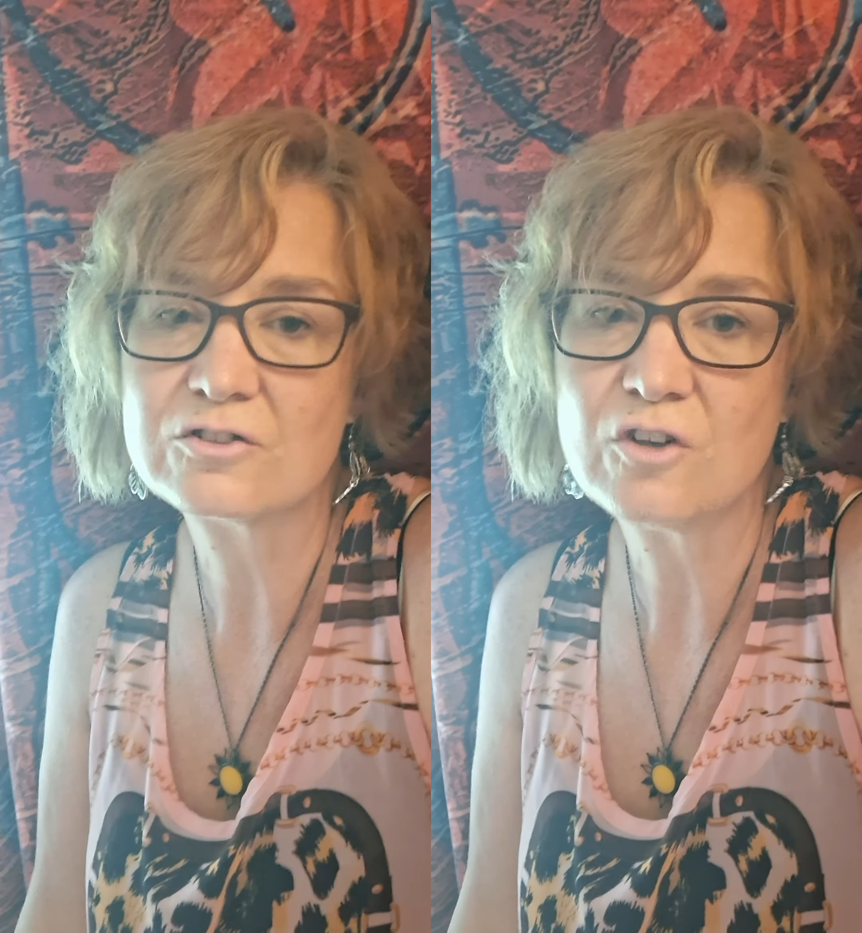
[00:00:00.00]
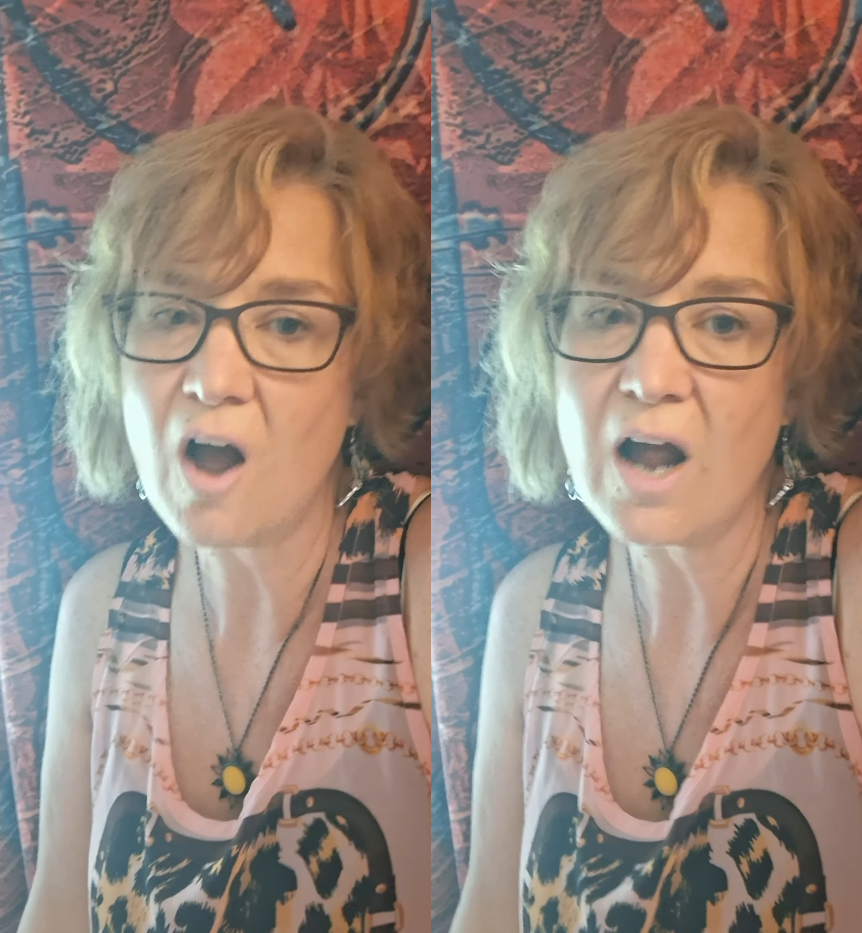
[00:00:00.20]

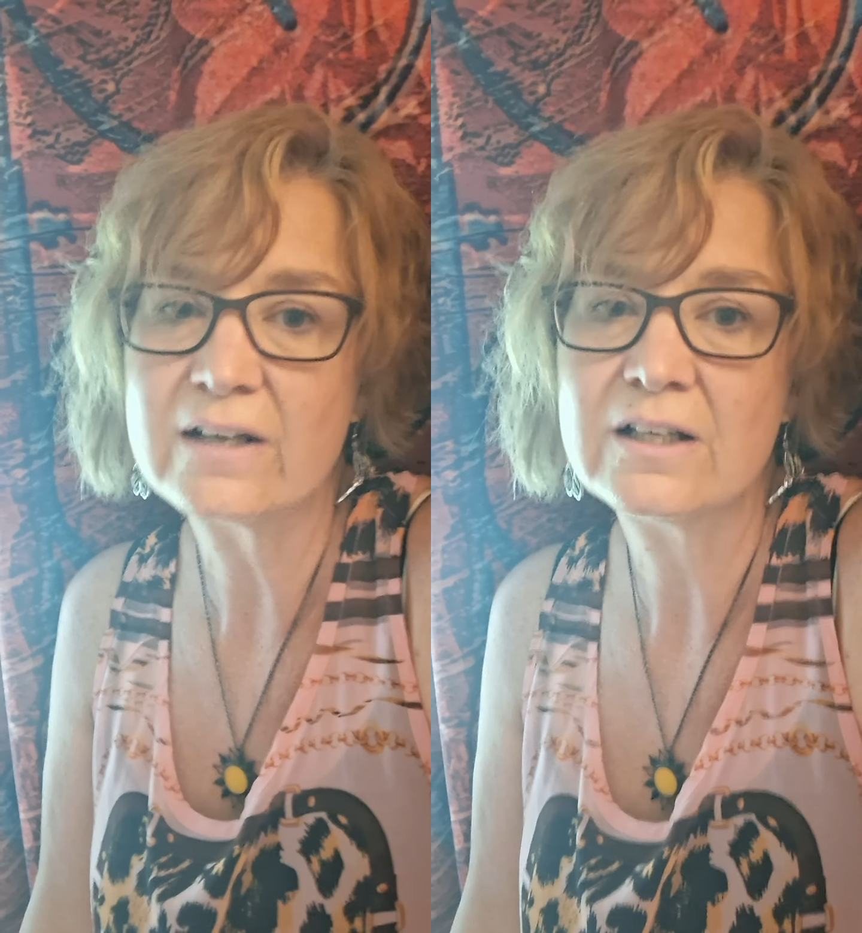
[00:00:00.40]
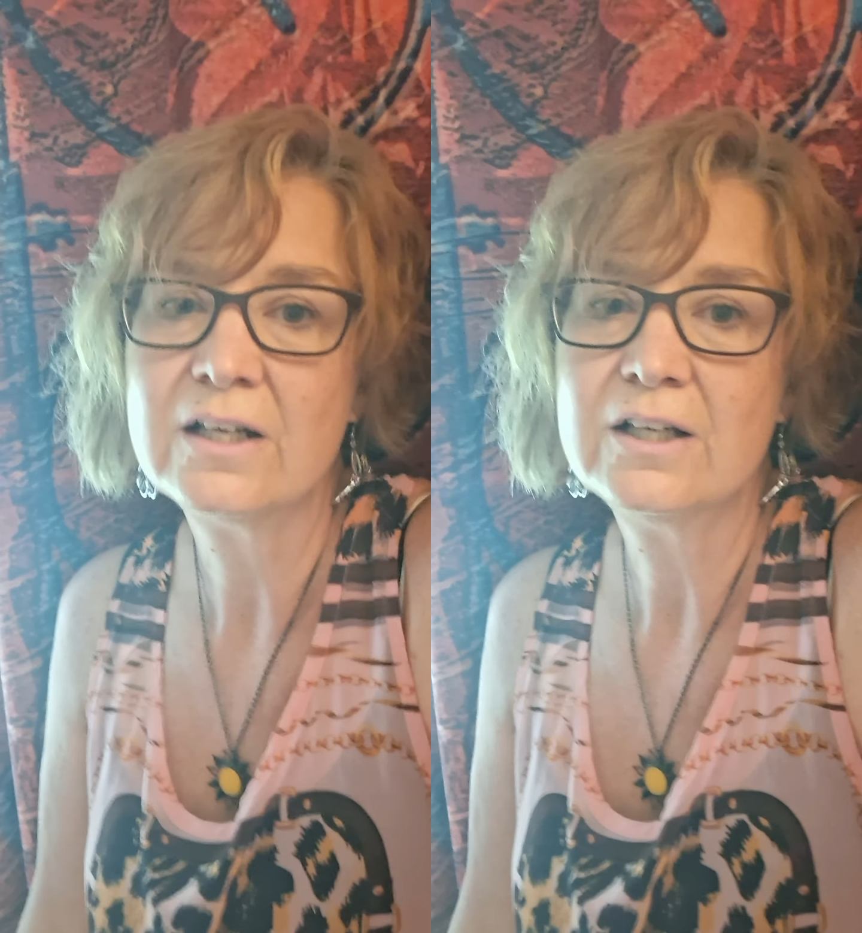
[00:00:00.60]
not
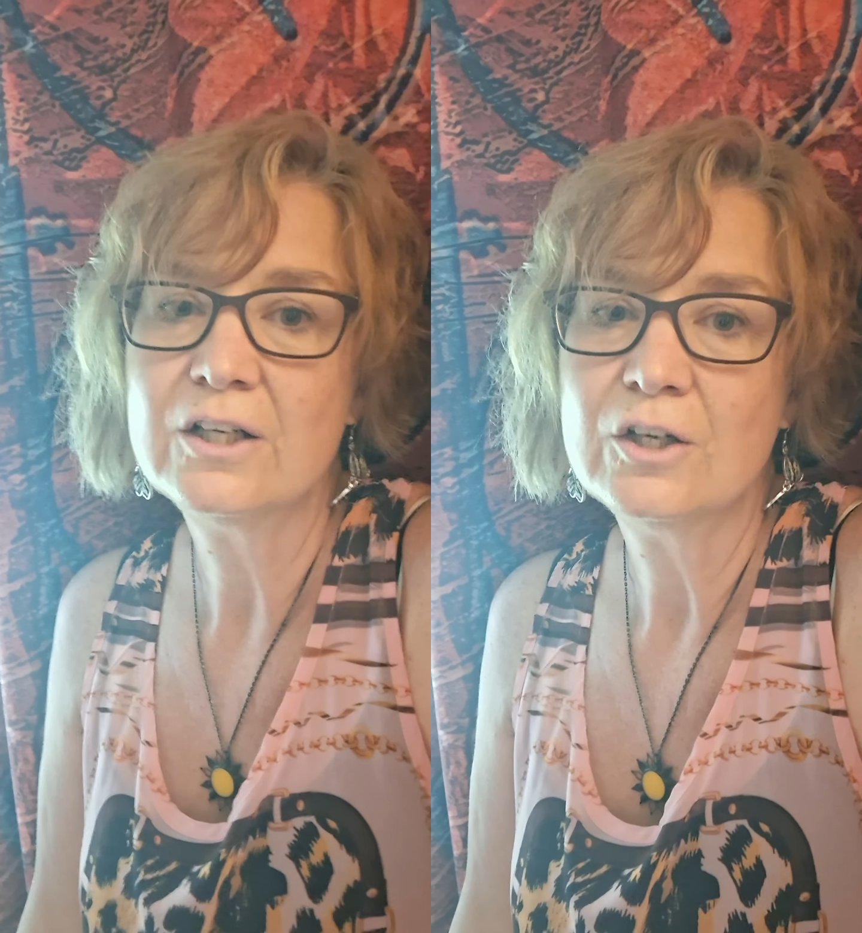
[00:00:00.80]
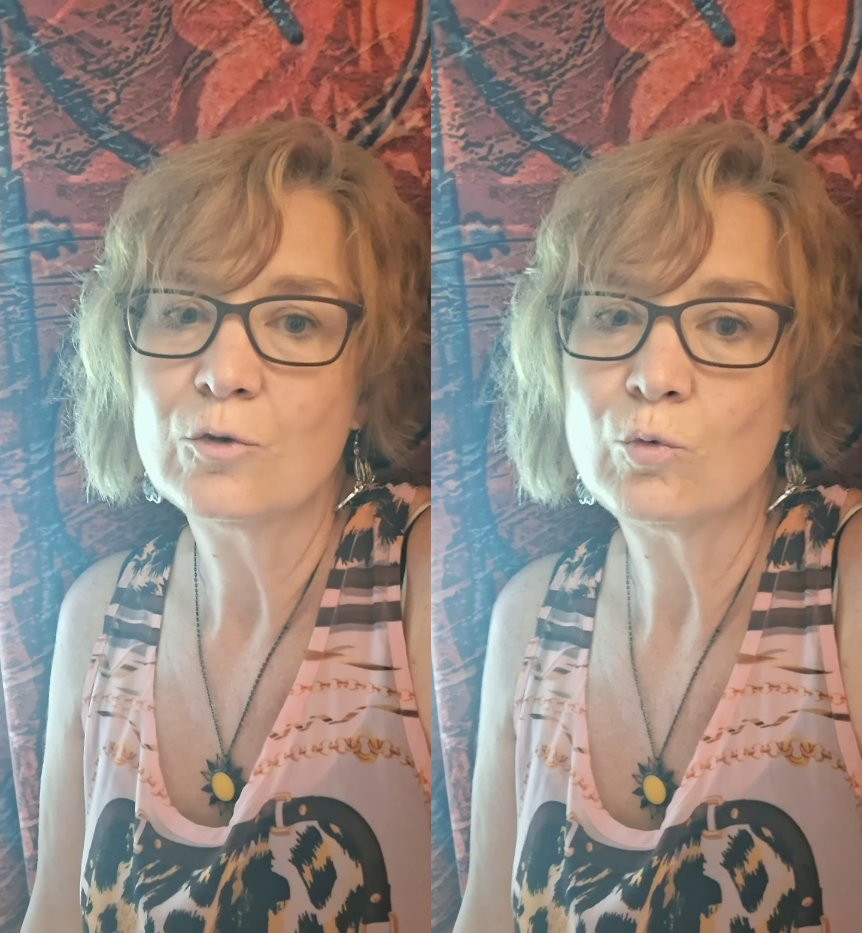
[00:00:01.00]

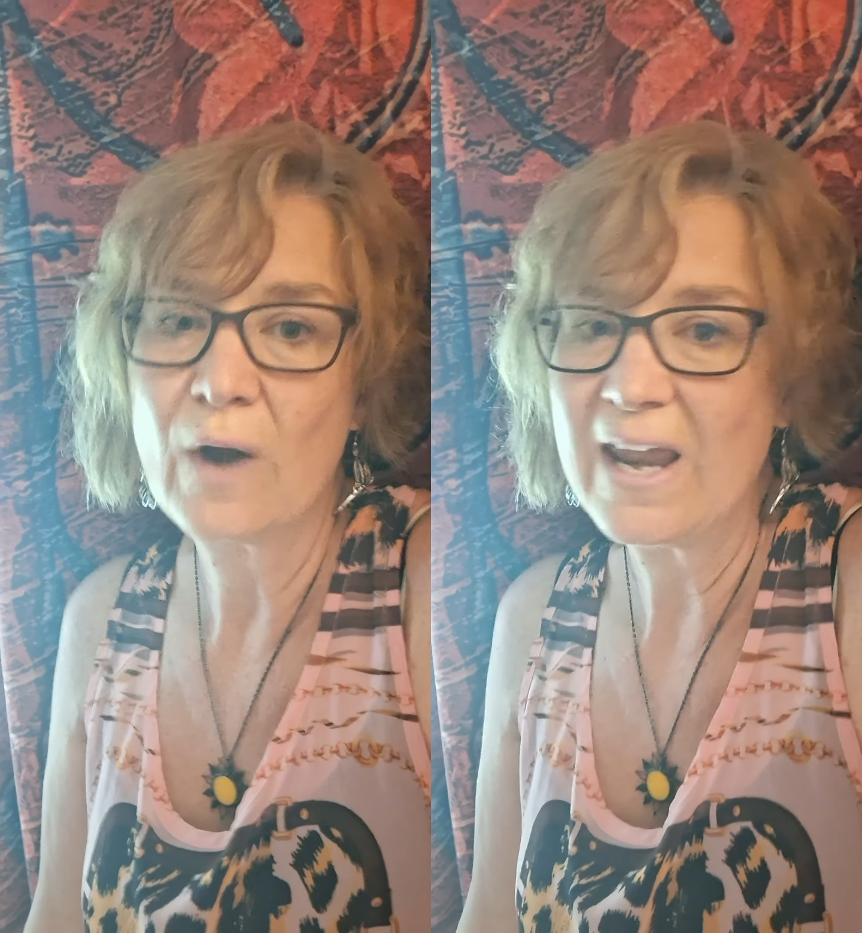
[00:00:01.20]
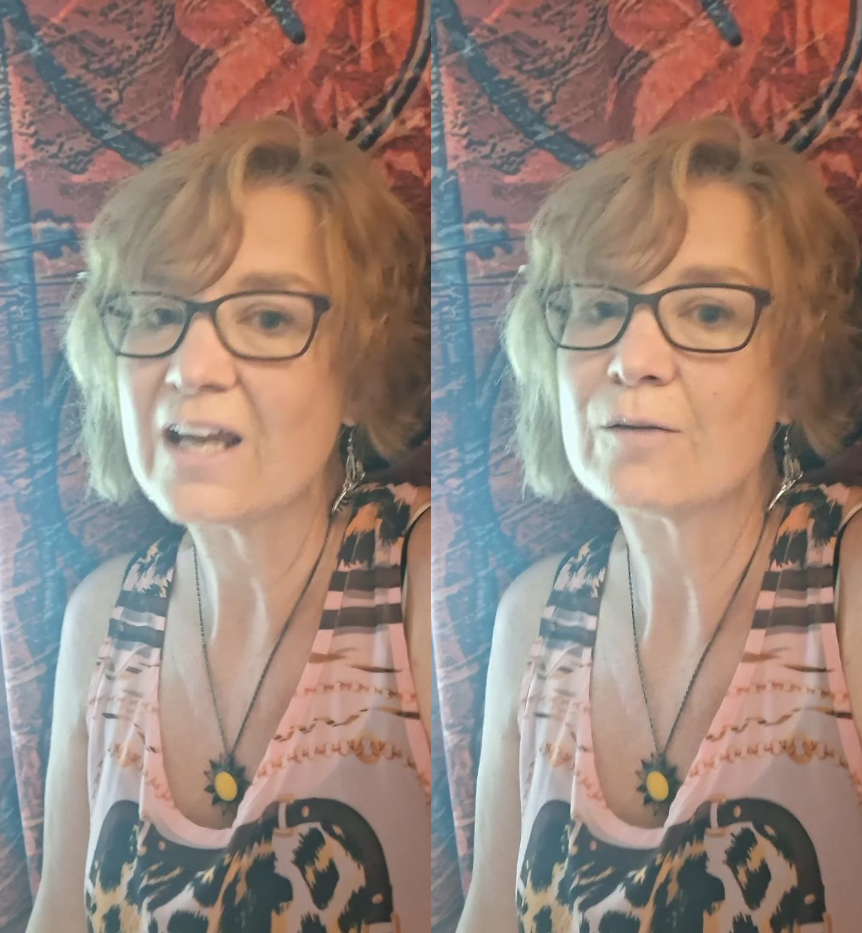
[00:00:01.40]

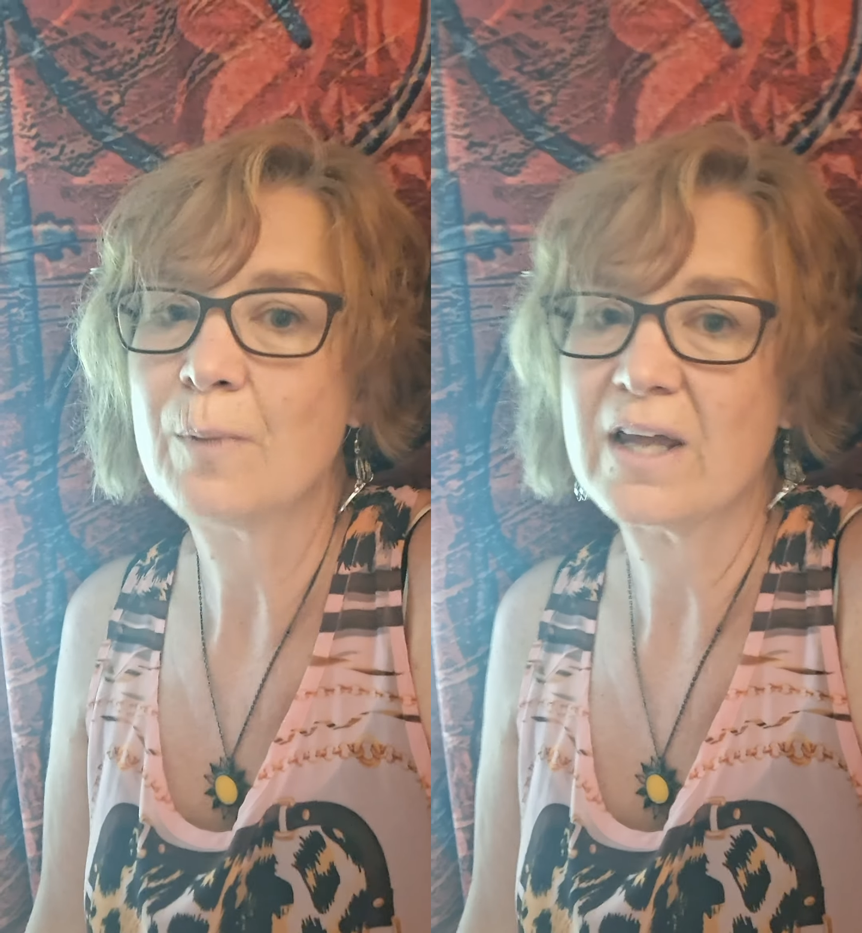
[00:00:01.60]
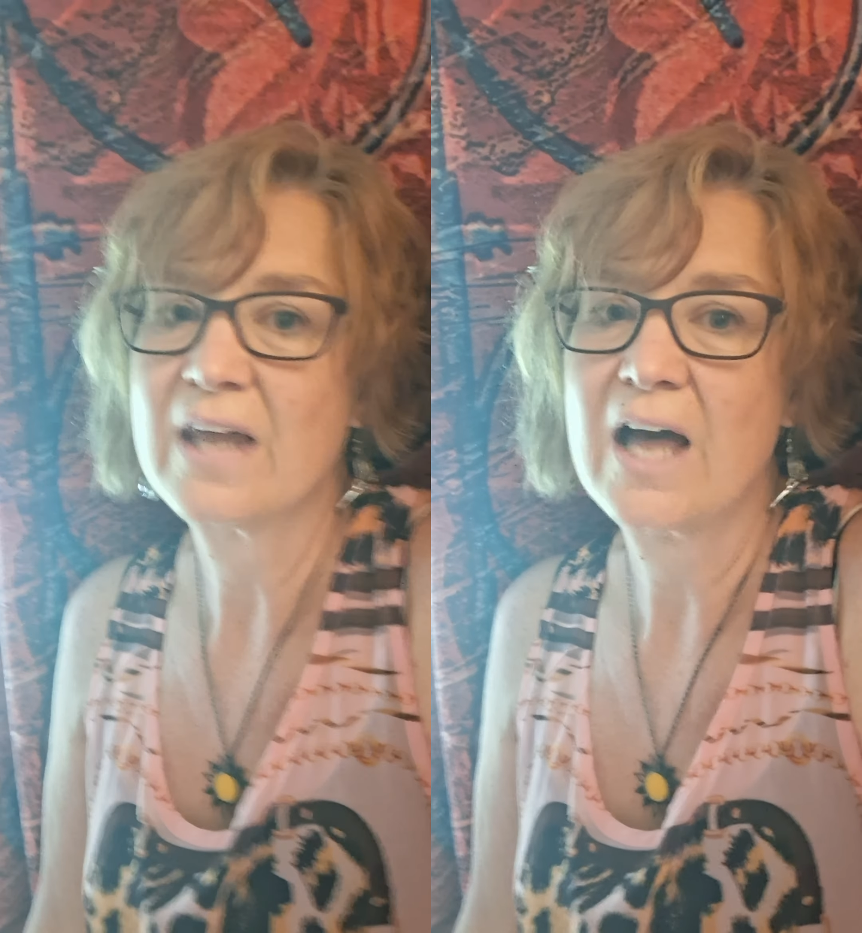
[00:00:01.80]
rank
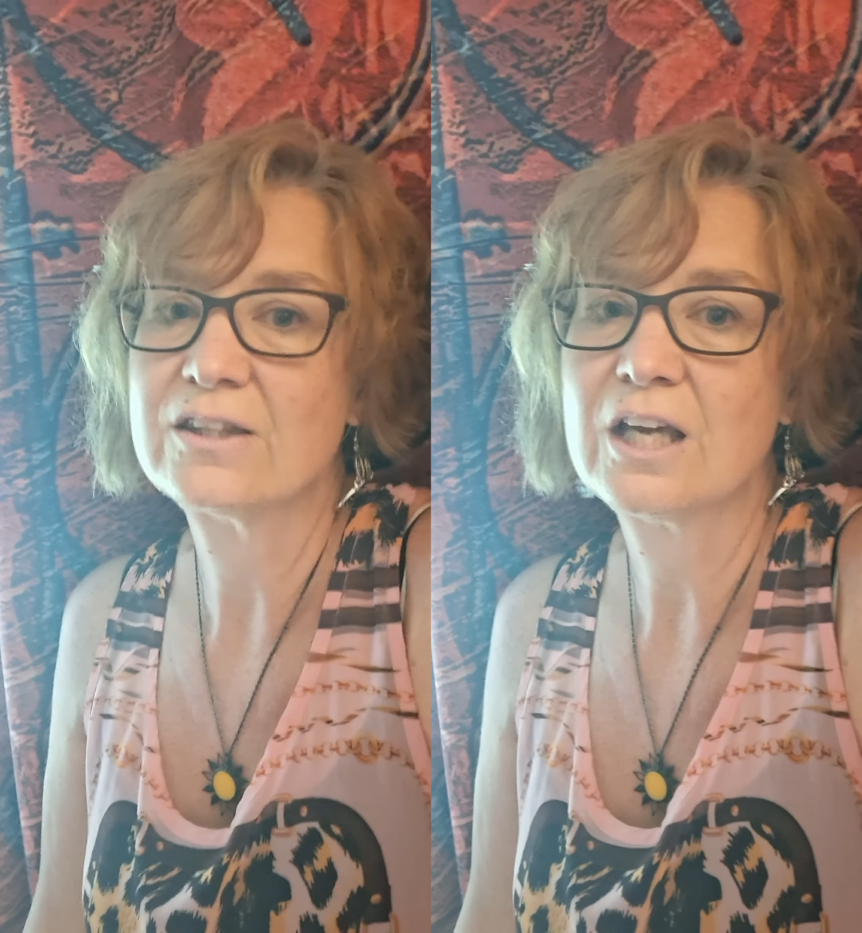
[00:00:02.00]
by that.